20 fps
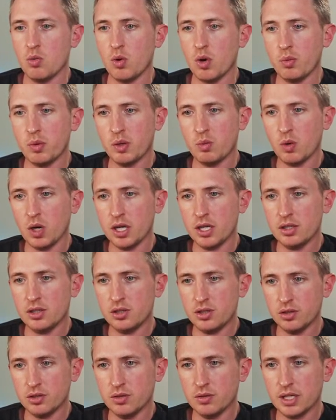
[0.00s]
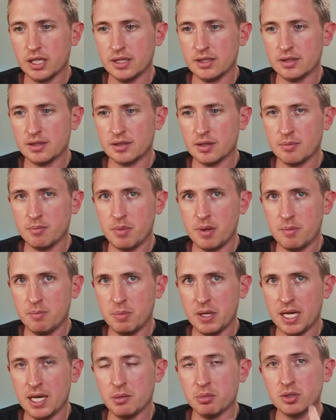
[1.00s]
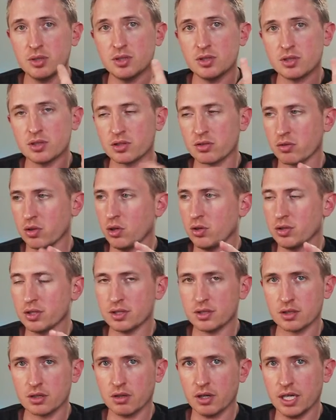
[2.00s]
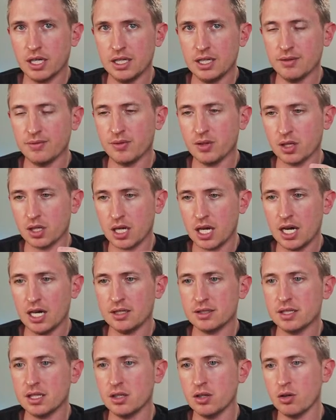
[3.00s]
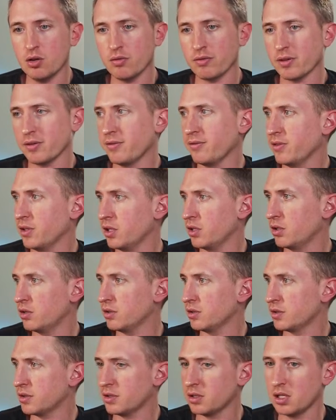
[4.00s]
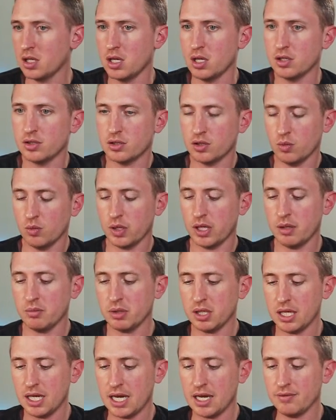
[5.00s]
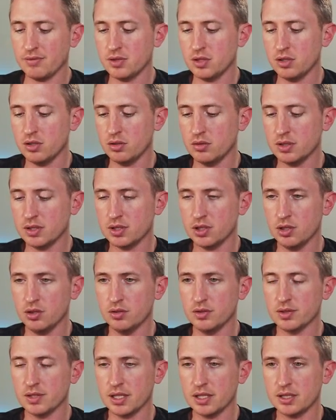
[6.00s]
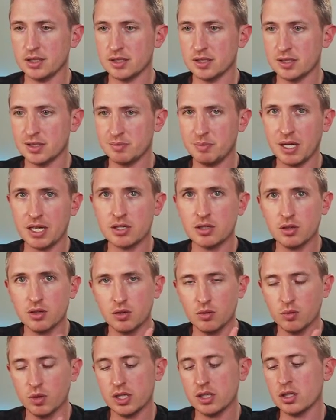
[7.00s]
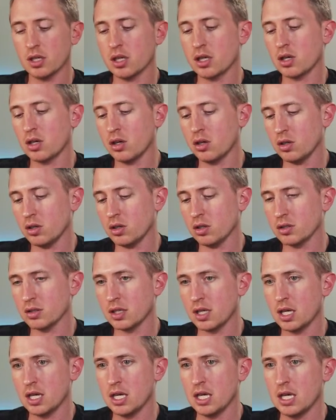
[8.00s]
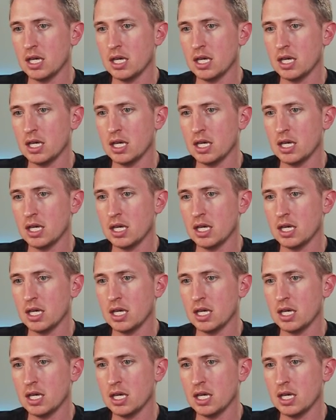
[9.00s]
what we want to do is be able to scroll the screen if the content overflows. So what I'm going to have to do is use a special widget called